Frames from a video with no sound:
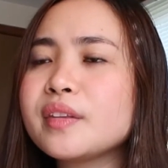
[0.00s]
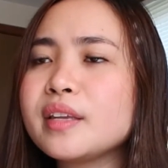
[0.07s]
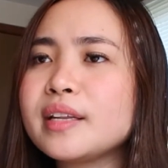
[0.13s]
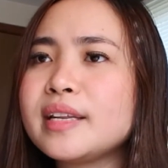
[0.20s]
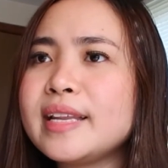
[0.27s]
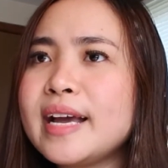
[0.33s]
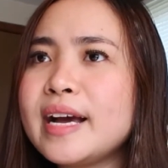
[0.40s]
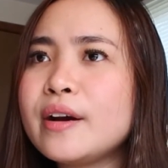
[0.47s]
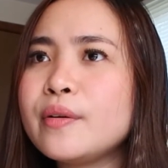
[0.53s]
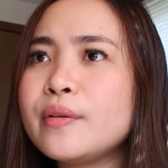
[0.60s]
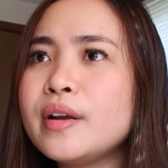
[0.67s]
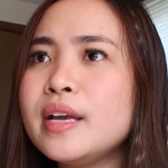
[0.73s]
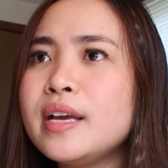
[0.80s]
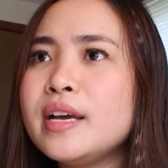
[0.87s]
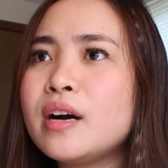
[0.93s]

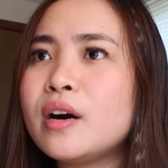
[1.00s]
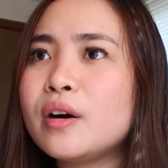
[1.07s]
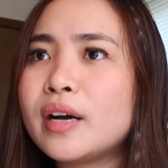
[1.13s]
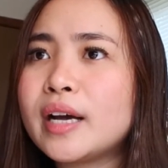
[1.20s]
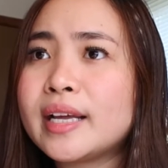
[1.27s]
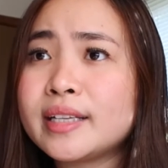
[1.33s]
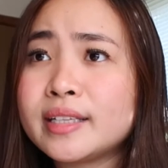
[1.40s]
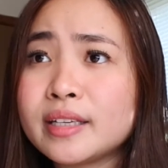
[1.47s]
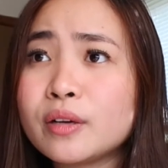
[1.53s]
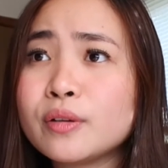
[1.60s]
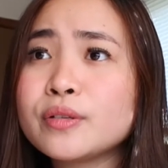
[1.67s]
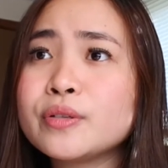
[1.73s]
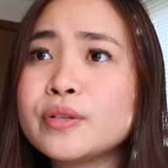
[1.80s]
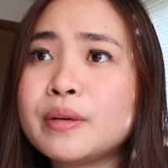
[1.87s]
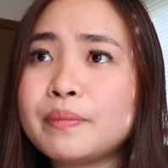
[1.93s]
Now, it
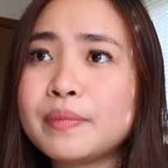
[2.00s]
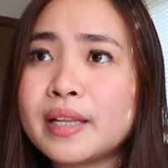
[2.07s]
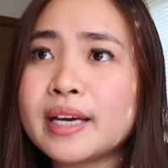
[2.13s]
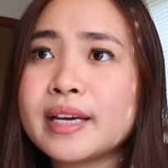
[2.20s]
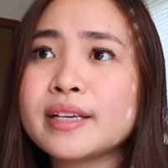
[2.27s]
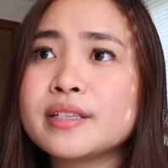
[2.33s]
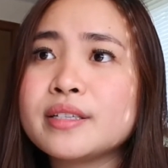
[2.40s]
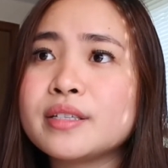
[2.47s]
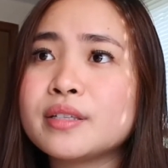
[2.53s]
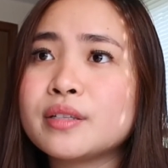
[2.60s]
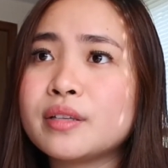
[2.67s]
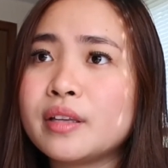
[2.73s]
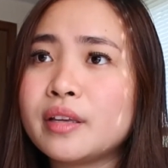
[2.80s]
also applies